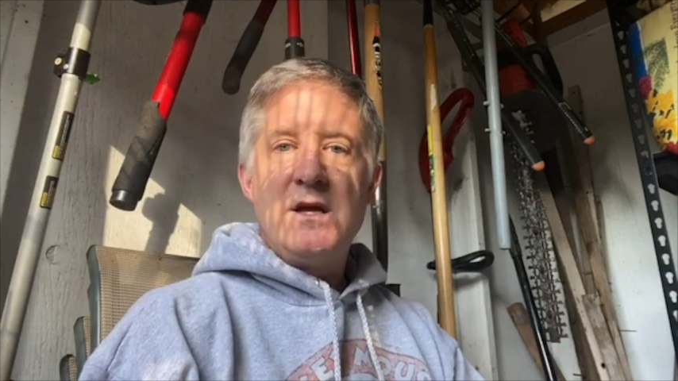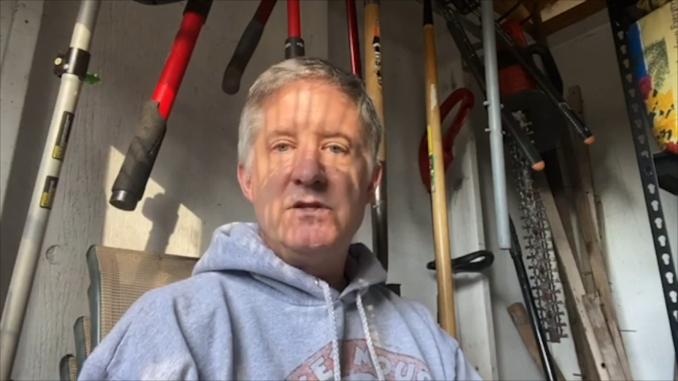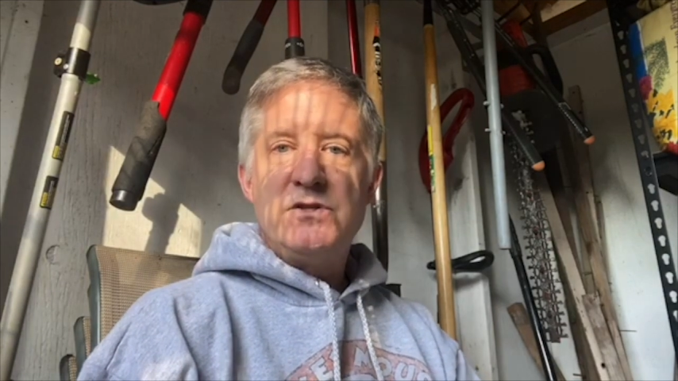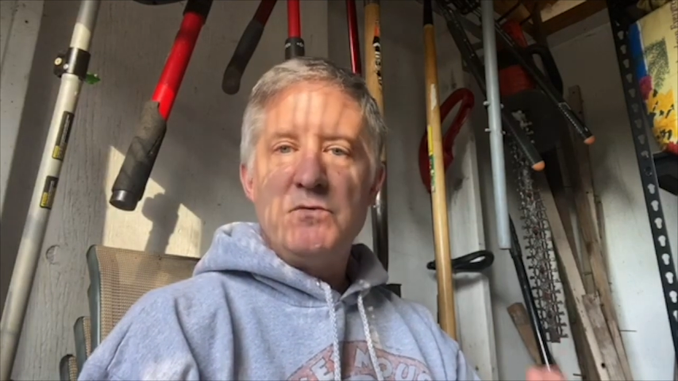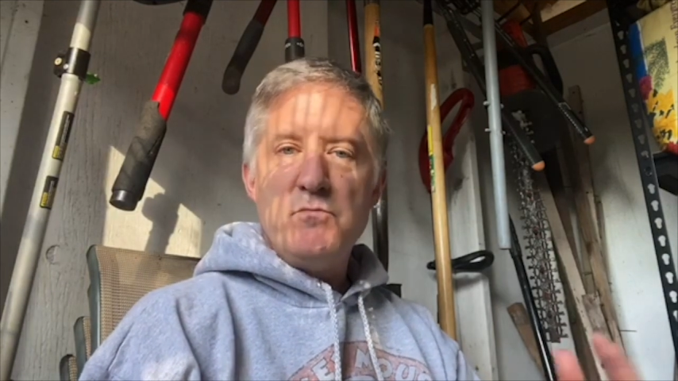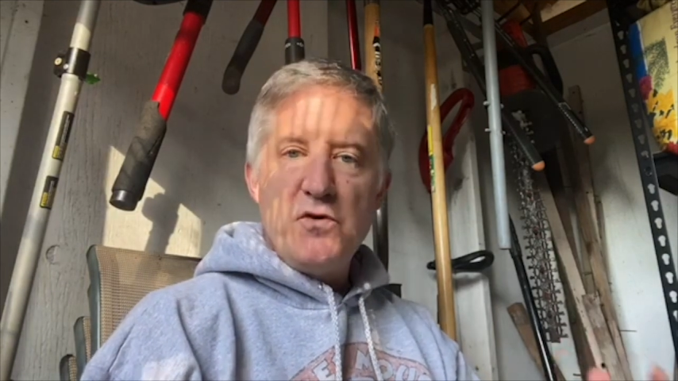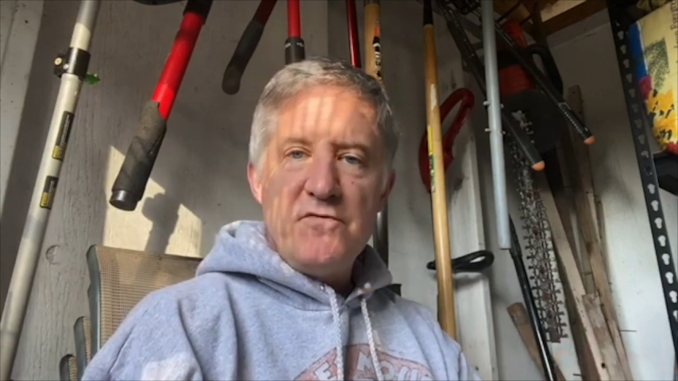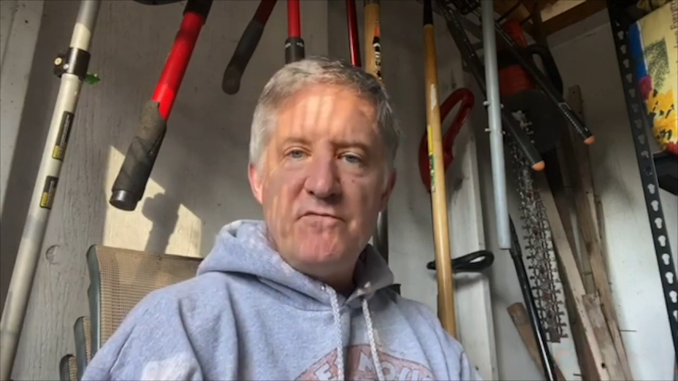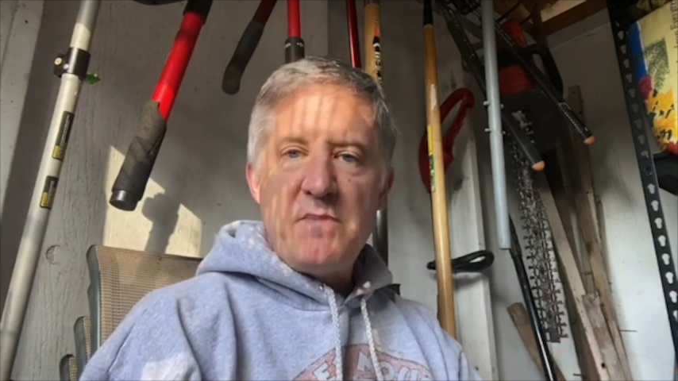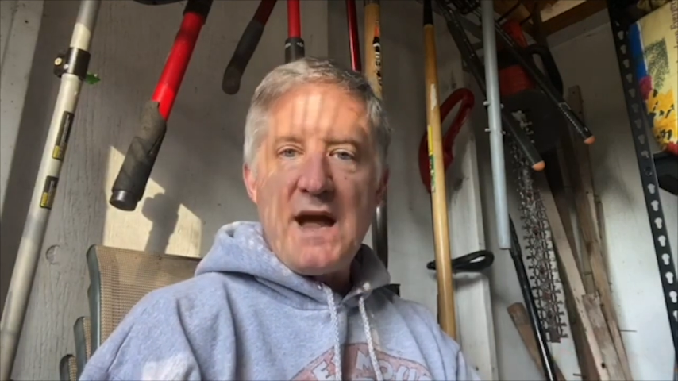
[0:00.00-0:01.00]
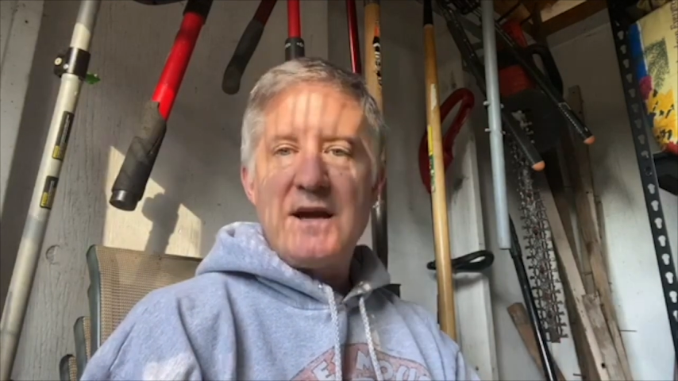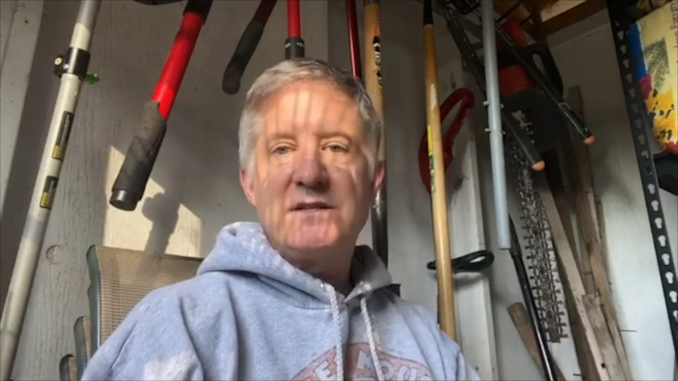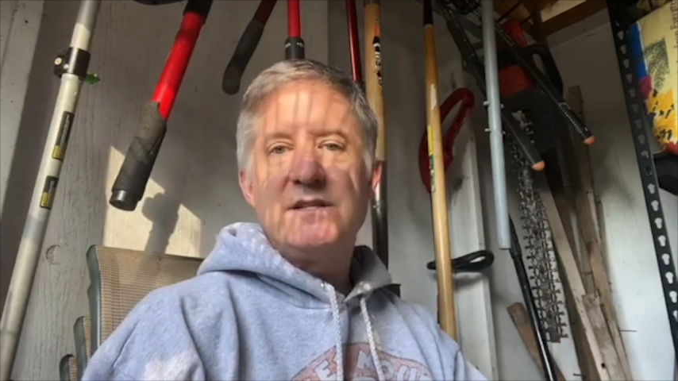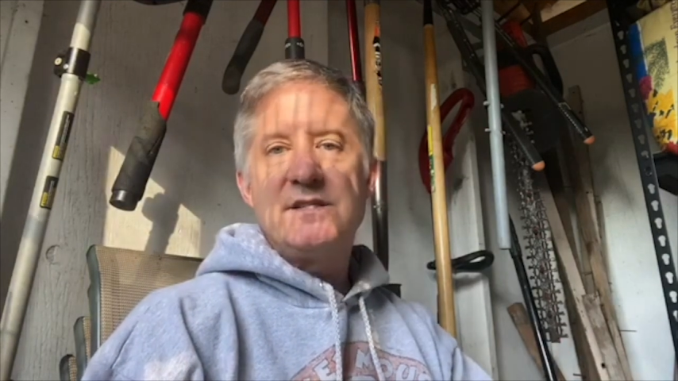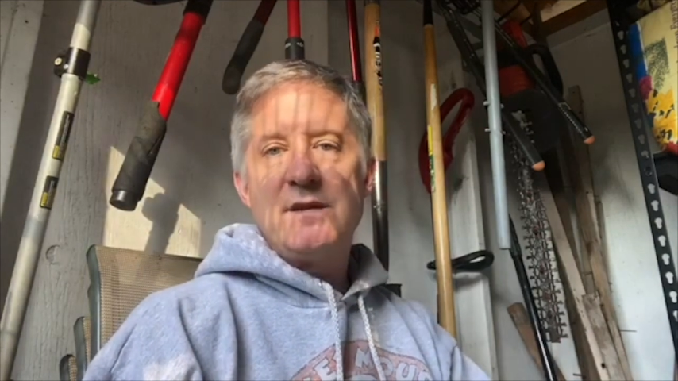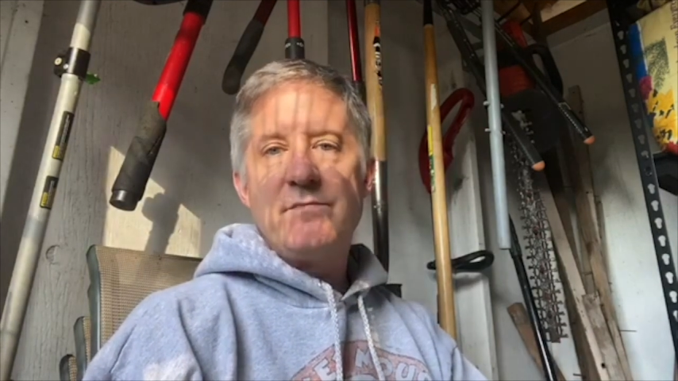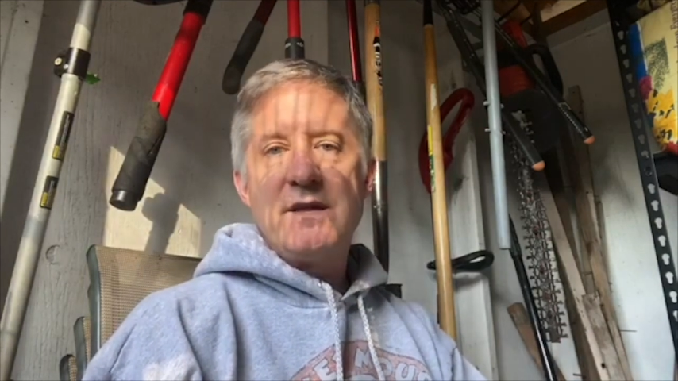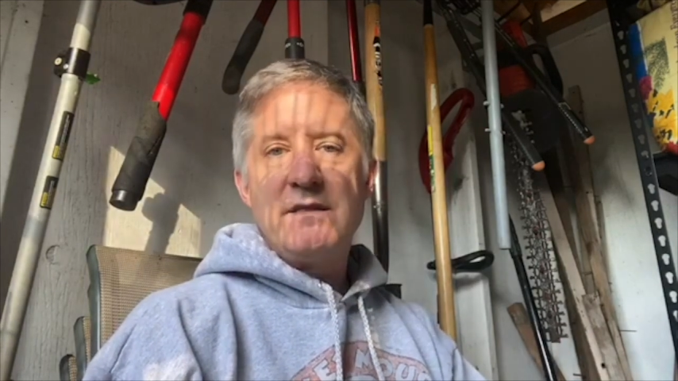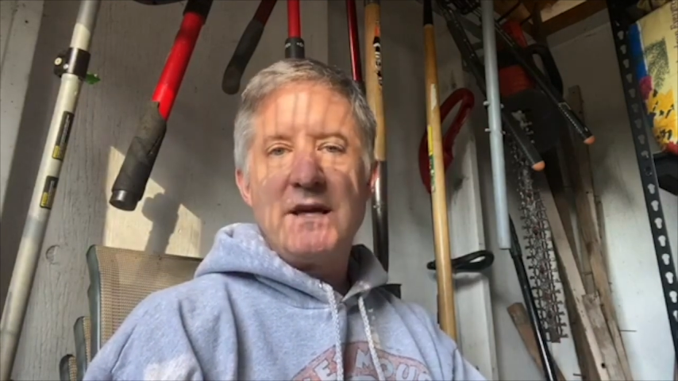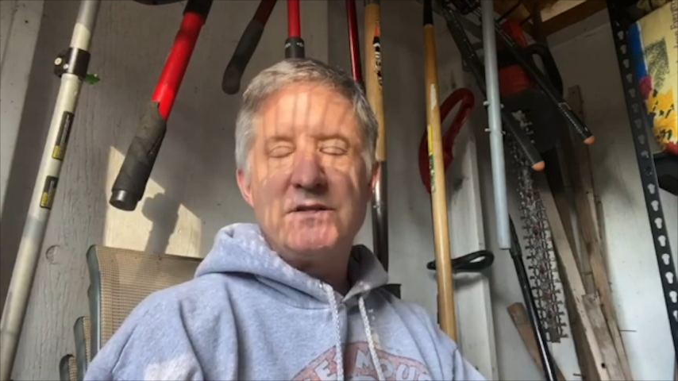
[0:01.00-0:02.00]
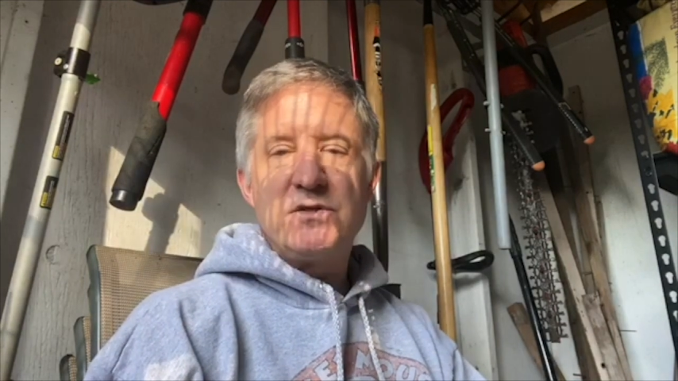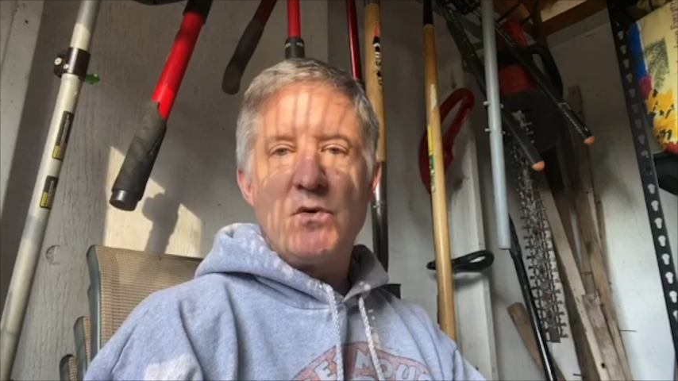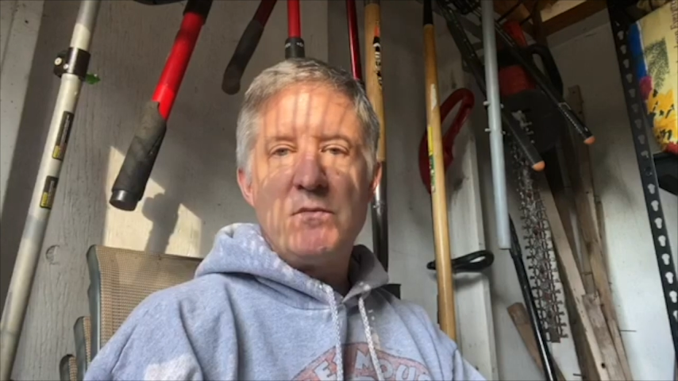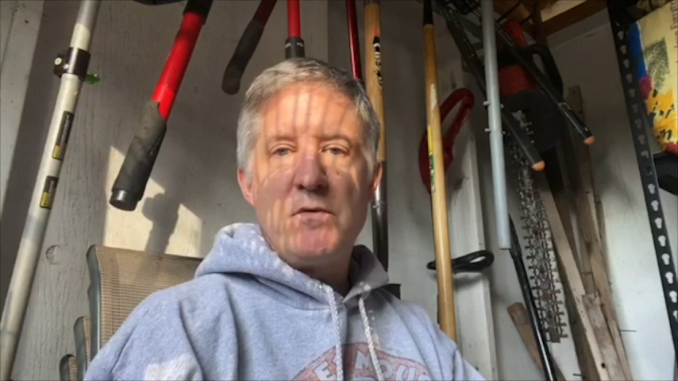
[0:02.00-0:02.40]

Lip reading: move back to something that's normal.